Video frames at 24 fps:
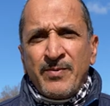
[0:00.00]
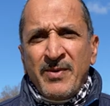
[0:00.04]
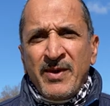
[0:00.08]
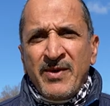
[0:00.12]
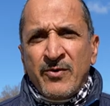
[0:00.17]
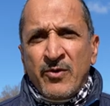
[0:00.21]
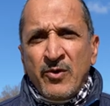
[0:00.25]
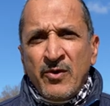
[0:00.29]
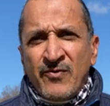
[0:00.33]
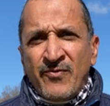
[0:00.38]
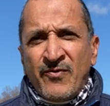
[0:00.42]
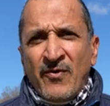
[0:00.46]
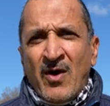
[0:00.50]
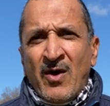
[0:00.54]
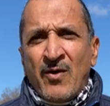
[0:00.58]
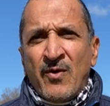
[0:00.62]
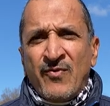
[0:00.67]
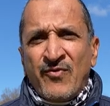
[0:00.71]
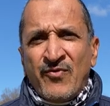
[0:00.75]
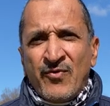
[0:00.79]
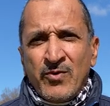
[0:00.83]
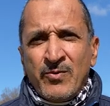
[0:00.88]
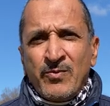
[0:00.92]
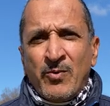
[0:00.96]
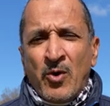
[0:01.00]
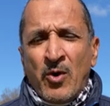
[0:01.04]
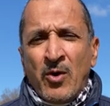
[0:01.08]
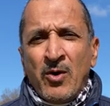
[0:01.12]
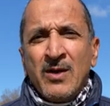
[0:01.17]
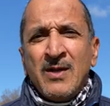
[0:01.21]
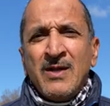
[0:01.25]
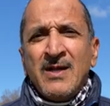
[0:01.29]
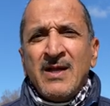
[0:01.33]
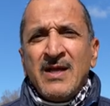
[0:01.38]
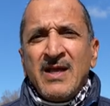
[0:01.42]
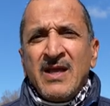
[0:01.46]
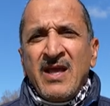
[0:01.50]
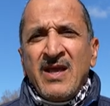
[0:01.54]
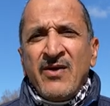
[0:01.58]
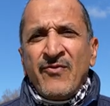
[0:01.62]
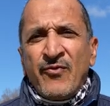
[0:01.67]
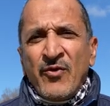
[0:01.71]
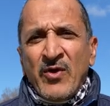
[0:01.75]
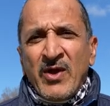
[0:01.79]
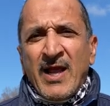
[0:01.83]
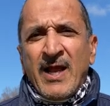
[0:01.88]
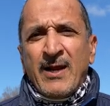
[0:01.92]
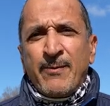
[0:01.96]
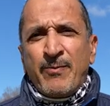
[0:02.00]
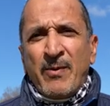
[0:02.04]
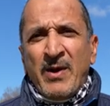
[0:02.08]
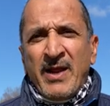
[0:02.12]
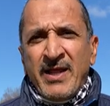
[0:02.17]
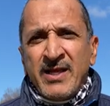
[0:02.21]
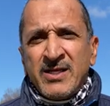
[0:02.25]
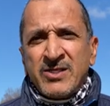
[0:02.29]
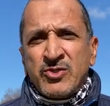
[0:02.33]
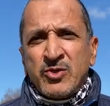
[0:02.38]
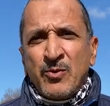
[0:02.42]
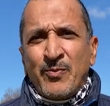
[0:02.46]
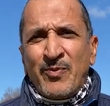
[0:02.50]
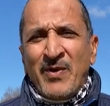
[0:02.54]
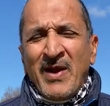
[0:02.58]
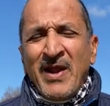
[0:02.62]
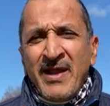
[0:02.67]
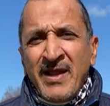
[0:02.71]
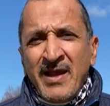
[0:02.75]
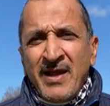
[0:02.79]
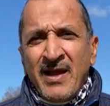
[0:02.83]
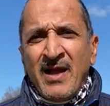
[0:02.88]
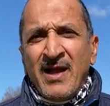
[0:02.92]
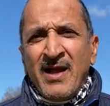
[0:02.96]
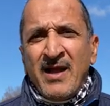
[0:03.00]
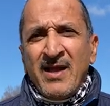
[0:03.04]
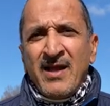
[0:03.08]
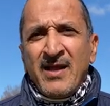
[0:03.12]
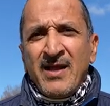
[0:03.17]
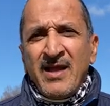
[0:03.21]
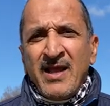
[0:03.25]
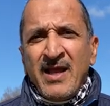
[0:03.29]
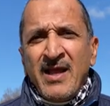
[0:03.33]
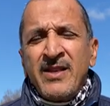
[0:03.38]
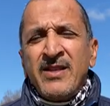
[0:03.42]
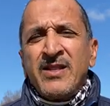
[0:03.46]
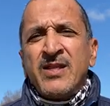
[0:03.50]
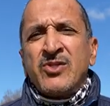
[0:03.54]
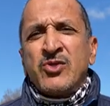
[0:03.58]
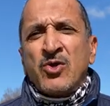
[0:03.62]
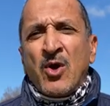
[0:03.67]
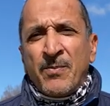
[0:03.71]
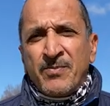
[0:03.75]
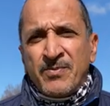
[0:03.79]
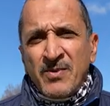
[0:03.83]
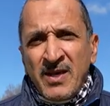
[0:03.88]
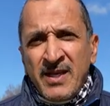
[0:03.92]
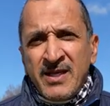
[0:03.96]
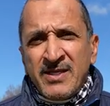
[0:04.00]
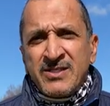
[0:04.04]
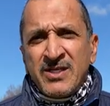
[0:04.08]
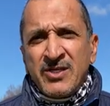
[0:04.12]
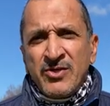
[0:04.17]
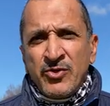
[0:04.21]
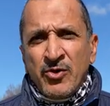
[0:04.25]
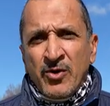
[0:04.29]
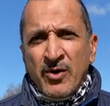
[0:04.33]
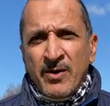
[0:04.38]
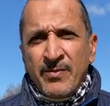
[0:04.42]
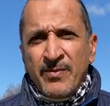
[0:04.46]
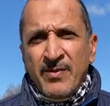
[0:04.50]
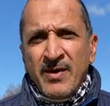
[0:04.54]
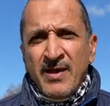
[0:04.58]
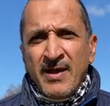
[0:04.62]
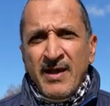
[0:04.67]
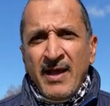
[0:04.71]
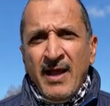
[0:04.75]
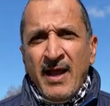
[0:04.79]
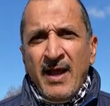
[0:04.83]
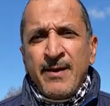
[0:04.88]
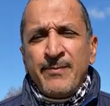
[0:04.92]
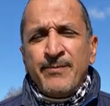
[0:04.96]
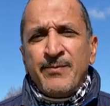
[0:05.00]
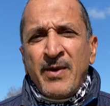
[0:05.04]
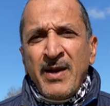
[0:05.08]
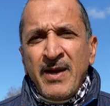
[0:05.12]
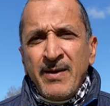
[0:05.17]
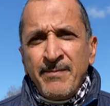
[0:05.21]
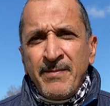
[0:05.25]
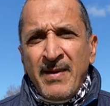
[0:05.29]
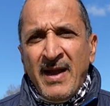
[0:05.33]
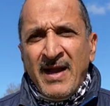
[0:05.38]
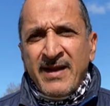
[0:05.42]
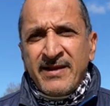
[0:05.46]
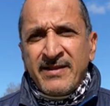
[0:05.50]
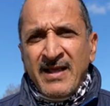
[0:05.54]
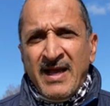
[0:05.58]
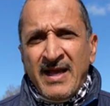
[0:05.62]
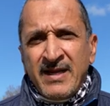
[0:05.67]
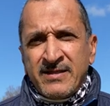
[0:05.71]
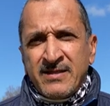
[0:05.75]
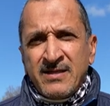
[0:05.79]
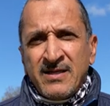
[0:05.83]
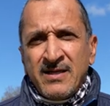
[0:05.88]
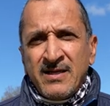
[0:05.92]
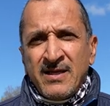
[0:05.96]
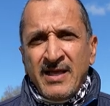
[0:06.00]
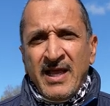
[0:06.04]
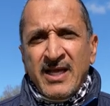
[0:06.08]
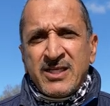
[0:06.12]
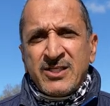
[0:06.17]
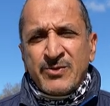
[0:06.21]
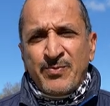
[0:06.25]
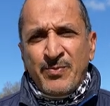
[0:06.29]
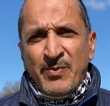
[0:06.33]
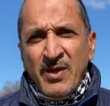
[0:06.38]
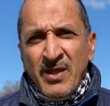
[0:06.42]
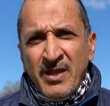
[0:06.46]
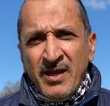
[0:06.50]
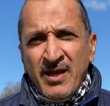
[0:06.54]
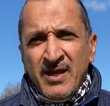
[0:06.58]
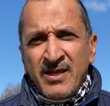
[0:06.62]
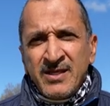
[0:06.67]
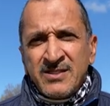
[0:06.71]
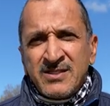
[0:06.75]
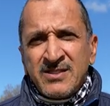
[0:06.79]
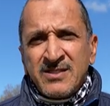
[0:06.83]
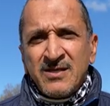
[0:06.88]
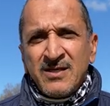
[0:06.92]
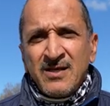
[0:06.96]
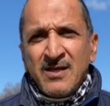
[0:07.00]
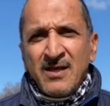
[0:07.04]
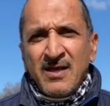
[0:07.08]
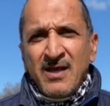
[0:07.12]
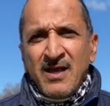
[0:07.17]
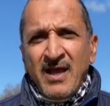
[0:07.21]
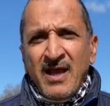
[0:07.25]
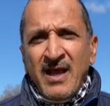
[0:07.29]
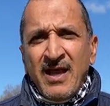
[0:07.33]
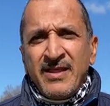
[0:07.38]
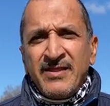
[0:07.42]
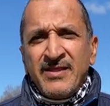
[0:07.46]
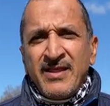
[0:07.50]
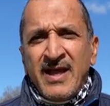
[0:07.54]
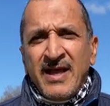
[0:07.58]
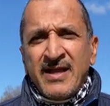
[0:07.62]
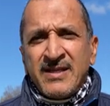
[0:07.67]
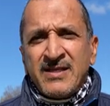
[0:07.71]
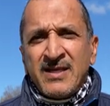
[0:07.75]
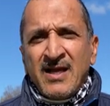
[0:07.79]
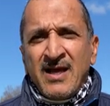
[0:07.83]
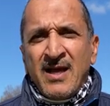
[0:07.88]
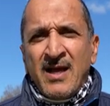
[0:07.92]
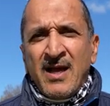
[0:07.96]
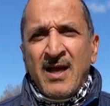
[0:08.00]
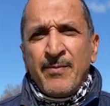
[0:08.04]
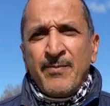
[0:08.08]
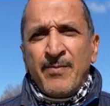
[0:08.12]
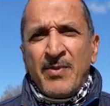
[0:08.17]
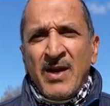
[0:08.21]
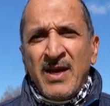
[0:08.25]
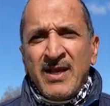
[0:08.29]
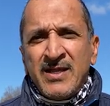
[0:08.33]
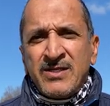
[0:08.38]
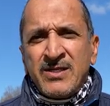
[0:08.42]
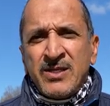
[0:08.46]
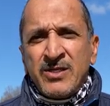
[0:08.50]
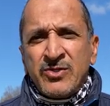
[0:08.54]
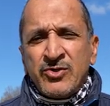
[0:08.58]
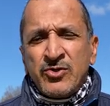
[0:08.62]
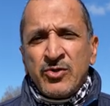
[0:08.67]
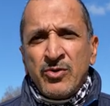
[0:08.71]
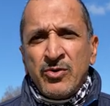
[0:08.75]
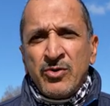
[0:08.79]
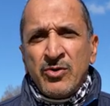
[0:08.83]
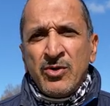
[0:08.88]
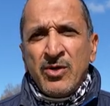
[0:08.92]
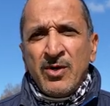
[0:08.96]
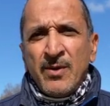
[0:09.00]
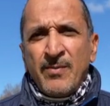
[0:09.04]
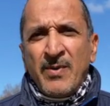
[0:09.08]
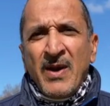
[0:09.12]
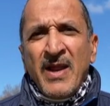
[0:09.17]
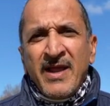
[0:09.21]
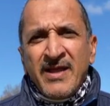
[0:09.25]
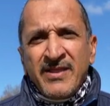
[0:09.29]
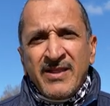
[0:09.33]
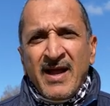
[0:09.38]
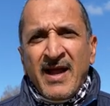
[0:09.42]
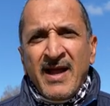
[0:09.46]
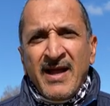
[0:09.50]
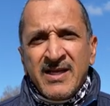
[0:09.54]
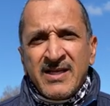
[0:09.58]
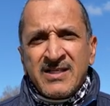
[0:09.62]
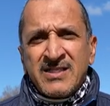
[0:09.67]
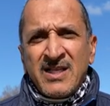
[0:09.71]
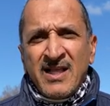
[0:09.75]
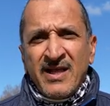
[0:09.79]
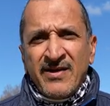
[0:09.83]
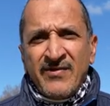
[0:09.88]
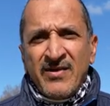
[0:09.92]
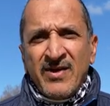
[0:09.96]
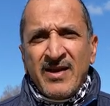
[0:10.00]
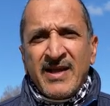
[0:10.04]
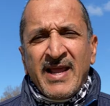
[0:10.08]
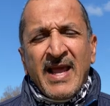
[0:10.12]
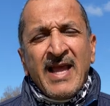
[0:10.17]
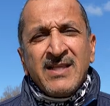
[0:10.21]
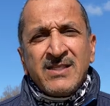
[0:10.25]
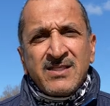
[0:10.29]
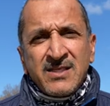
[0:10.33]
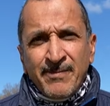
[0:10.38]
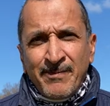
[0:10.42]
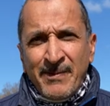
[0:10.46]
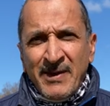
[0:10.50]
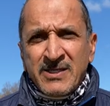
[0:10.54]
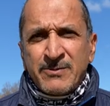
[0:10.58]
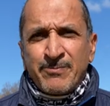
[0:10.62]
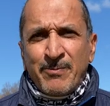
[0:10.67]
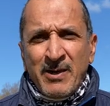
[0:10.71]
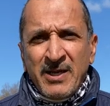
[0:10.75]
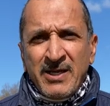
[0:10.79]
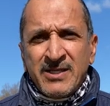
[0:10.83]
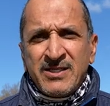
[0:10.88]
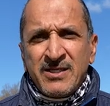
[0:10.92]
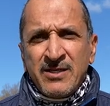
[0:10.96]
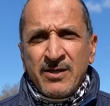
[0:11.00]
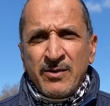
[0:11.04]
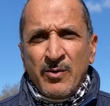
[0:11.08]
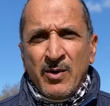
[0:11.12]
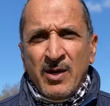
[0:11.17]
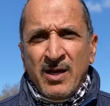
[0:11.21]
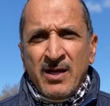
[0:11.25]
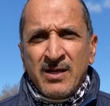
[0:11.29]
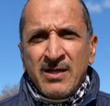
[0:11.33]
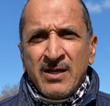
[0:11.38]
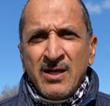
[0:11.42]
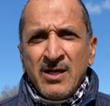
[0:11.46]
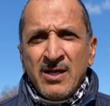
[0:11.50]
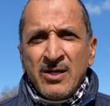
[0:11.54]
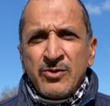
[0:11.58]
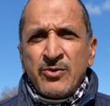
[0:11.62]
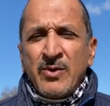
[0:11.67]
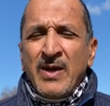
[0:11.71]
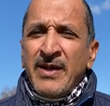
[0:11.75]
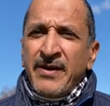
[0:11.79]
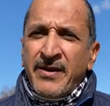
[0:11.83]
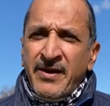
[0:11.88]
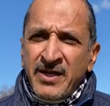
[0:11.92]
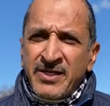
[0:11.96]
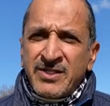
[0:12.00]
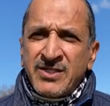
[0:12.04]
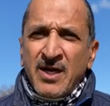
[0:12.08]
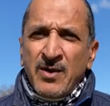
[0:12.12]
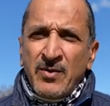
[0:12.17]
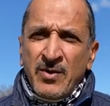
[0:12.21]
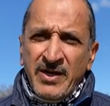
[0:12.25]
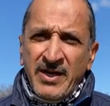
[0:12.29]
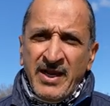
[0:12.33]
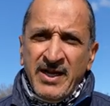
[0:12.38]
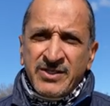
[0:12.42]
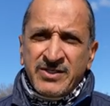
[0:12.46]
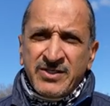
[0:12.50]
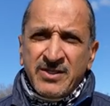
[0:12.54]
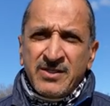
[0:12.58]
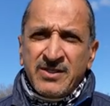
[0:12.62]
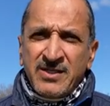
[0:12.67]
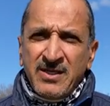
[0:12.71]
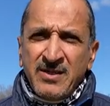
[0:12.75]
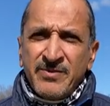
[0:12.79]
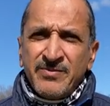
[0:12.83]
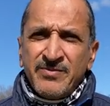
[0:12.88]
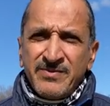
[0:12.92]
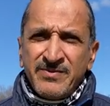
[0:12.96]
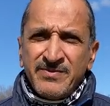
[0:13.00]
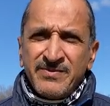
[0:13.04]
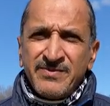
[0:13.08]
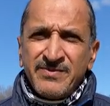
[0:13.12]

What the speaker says: be good for our football if we get players to play in the top leagues in Europe and bring back that experience and that ability to play at the highest level against the best players in the world to enrich our national team.